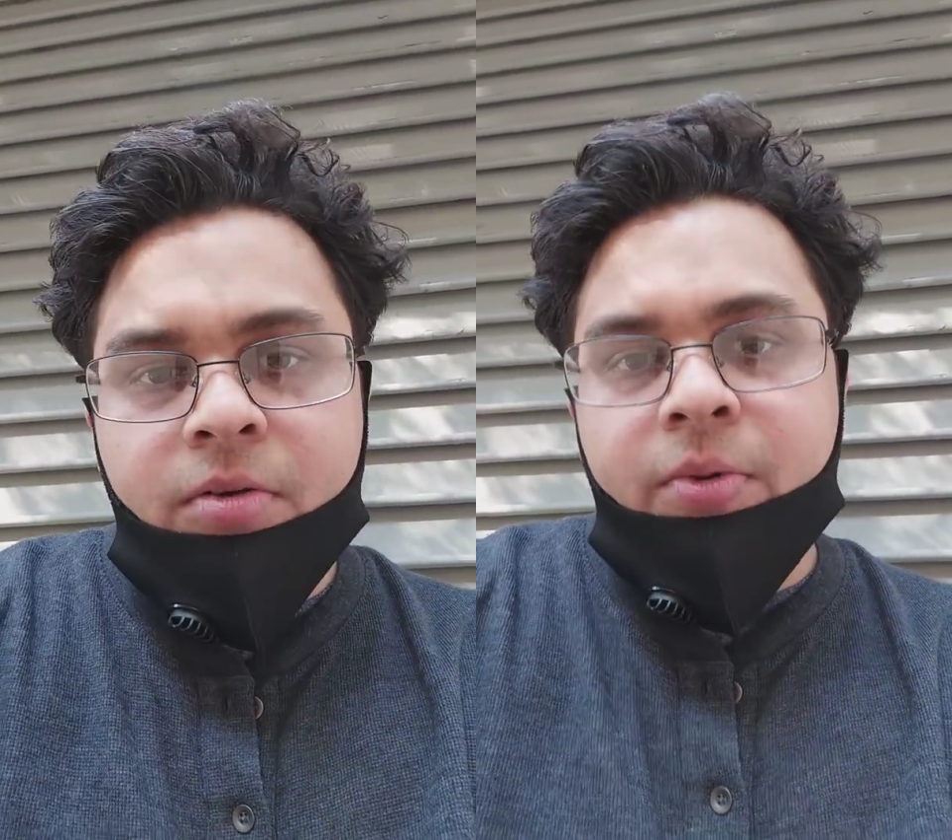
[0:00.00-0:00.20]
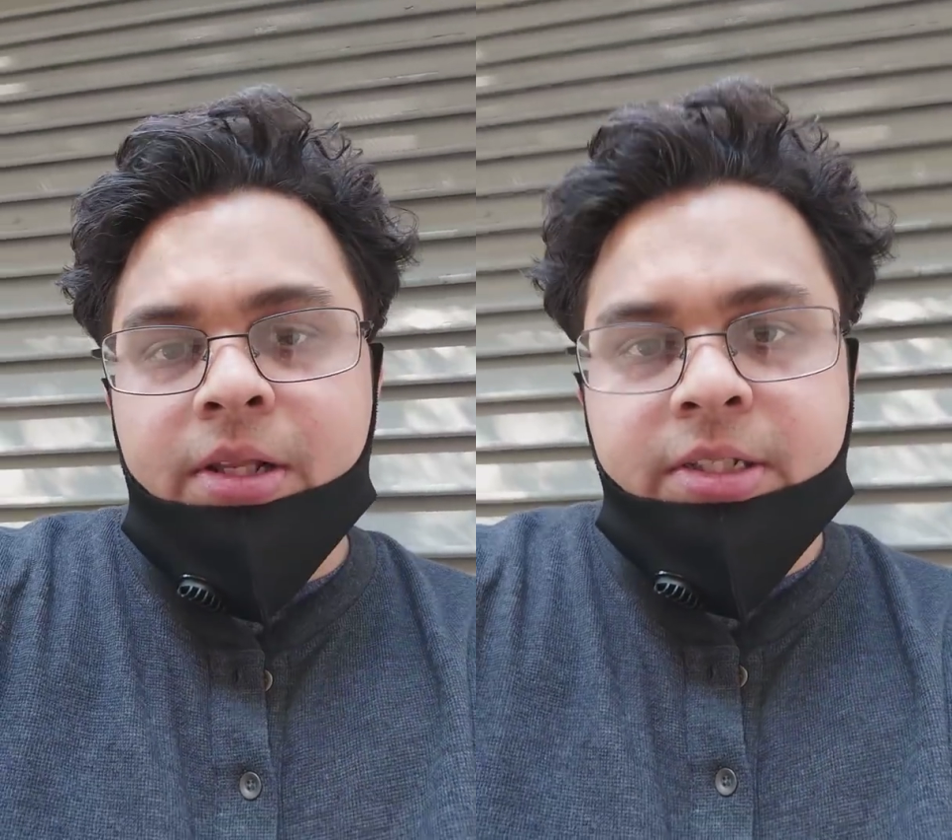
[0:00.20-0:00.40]

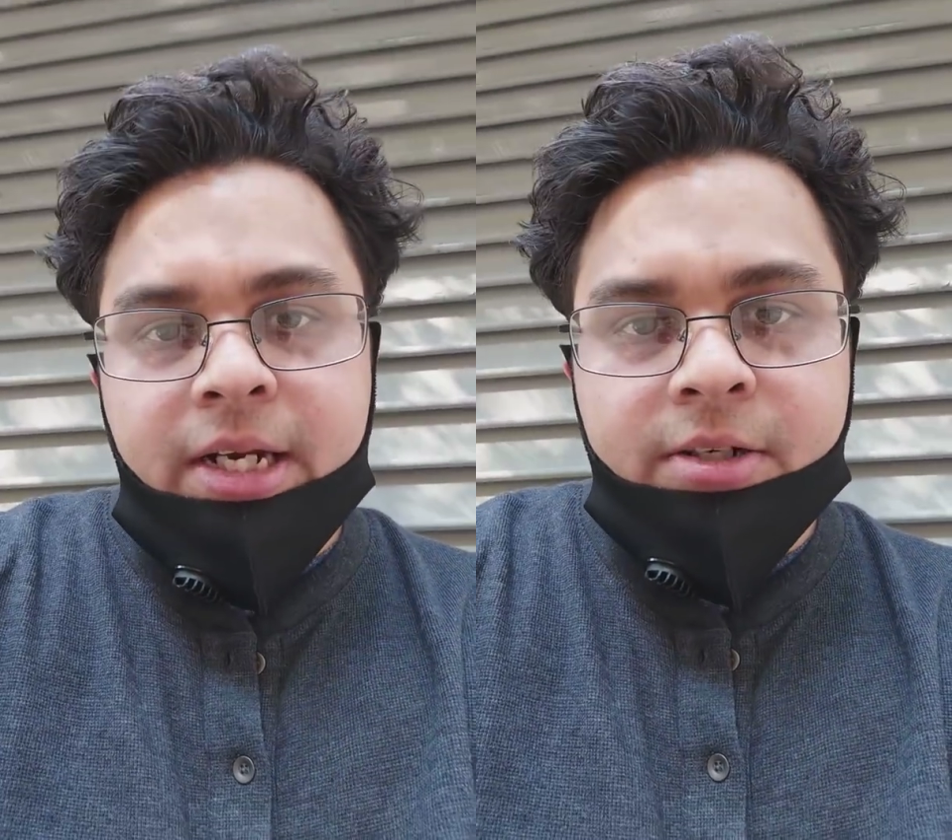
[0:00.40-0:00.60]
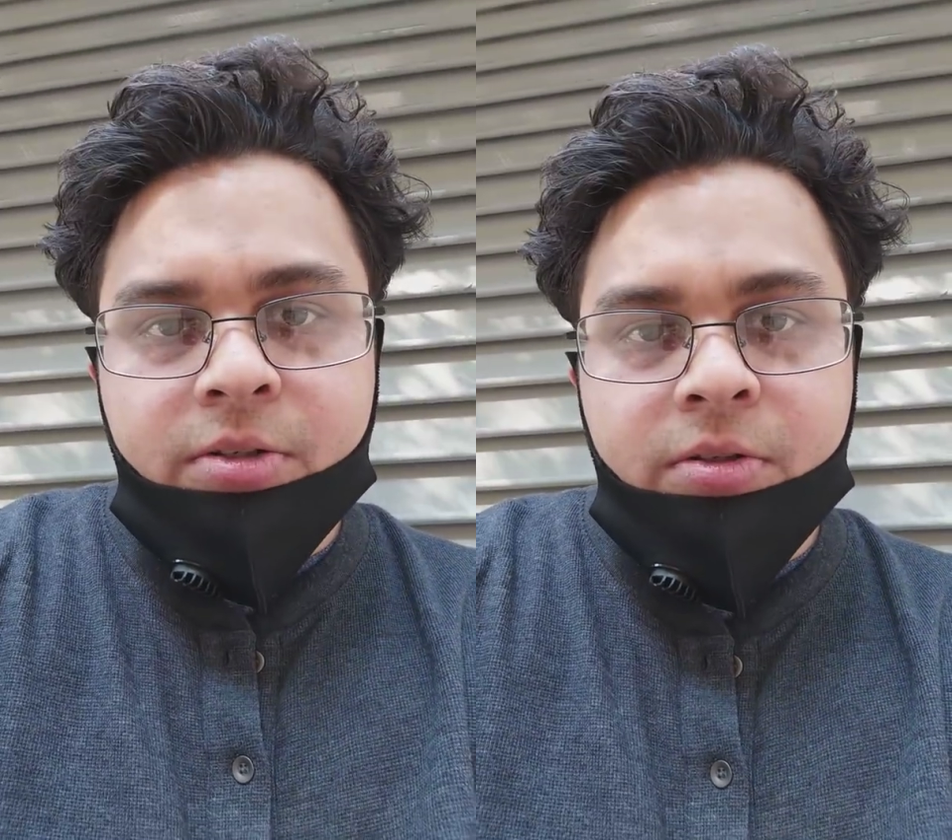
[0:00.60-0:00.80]
will
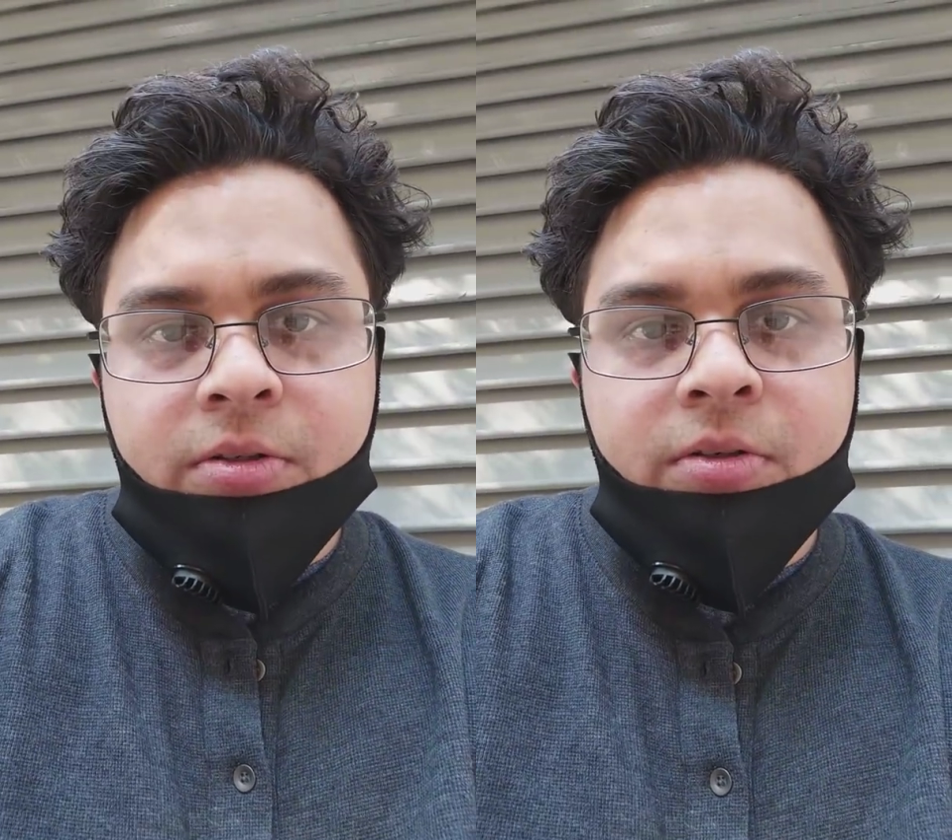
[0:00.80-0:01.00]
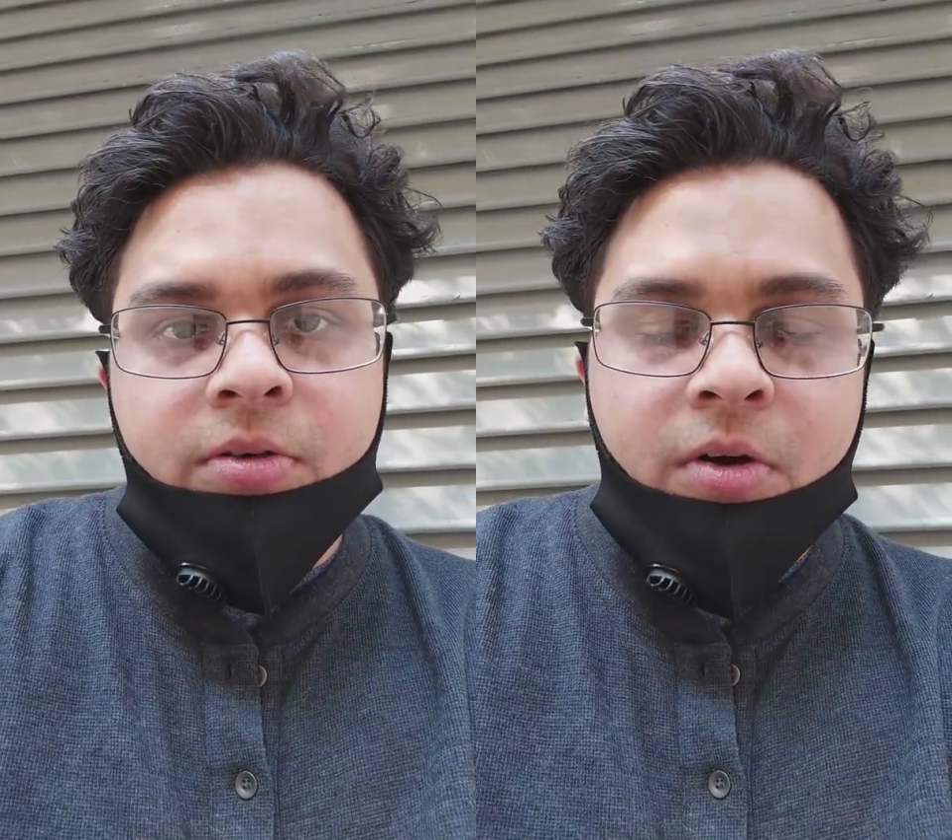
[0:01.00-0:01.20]
tend
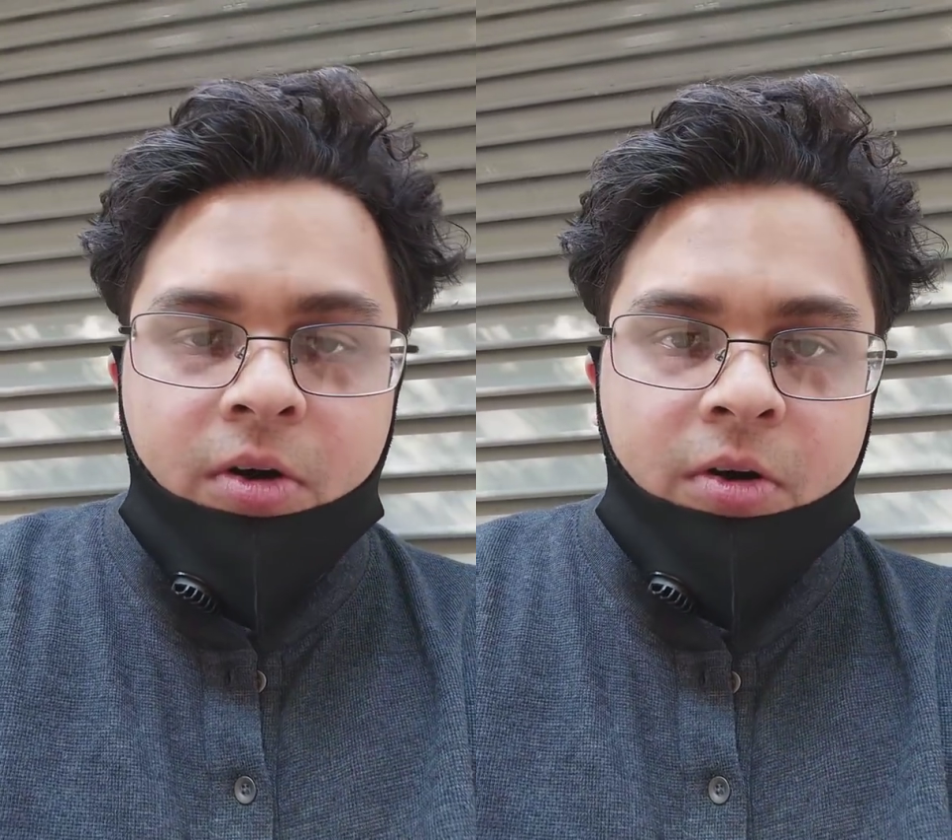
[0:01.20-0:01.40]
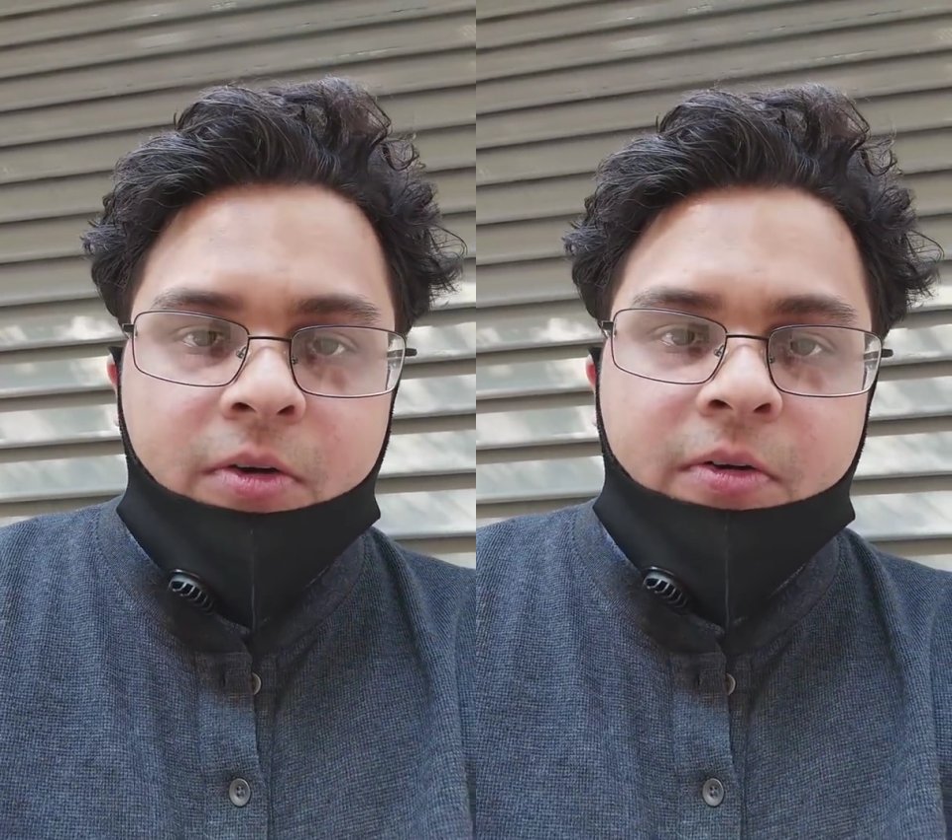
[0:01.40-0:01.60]
to go